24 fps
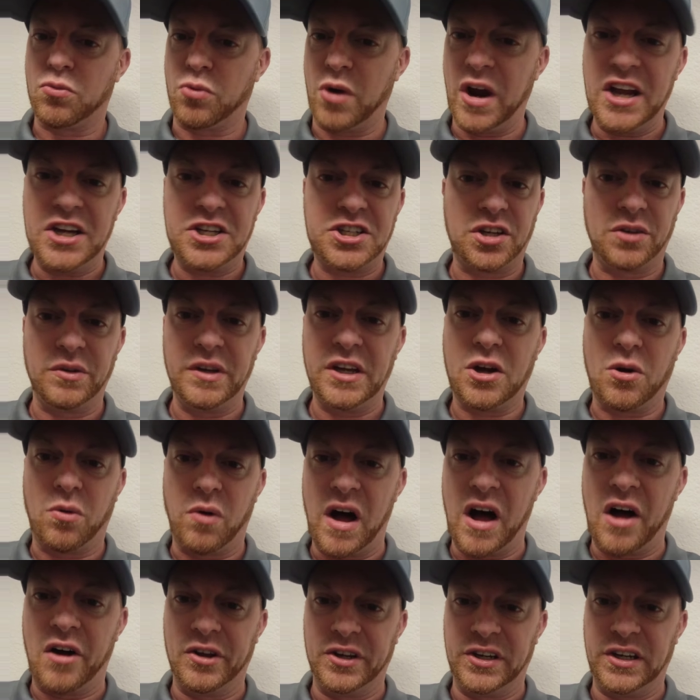racial
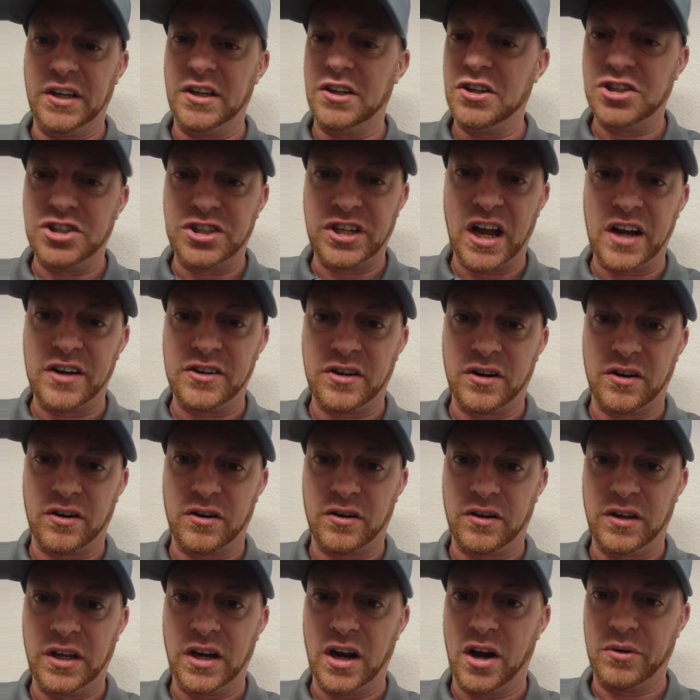equality,
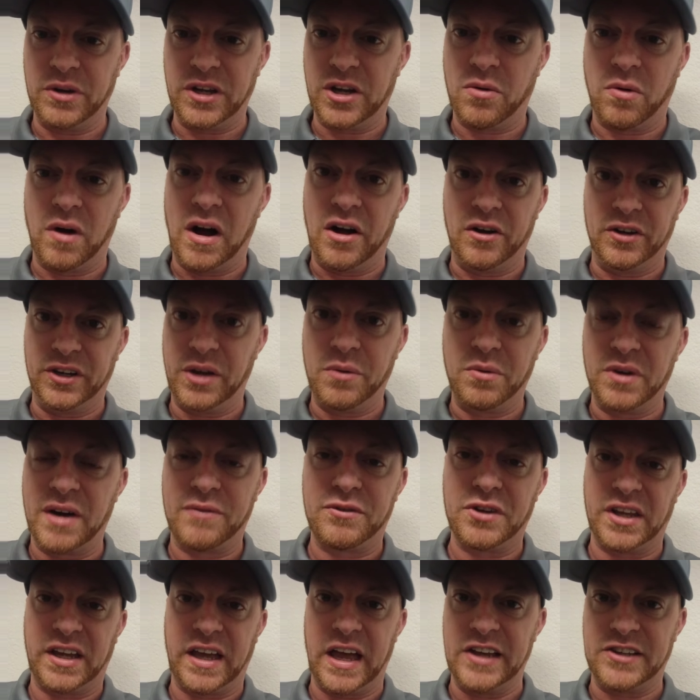gender, you know, equality,
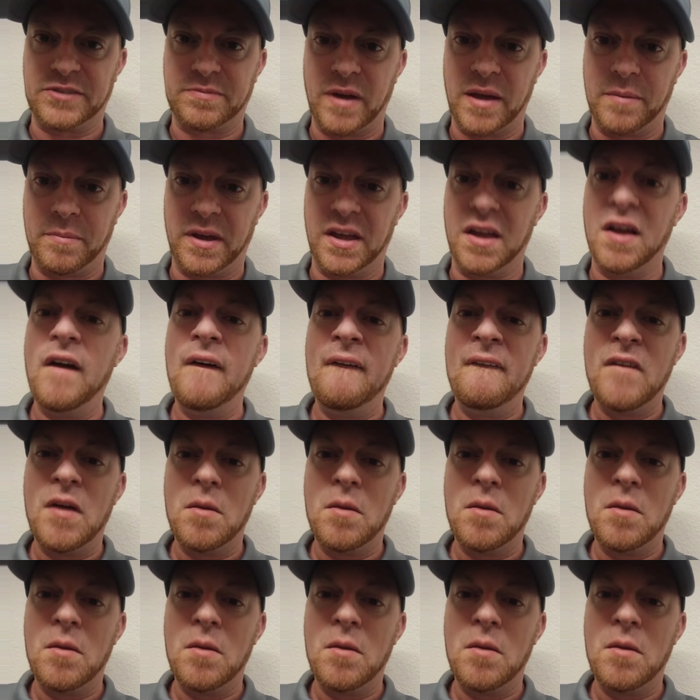whatever the case may be,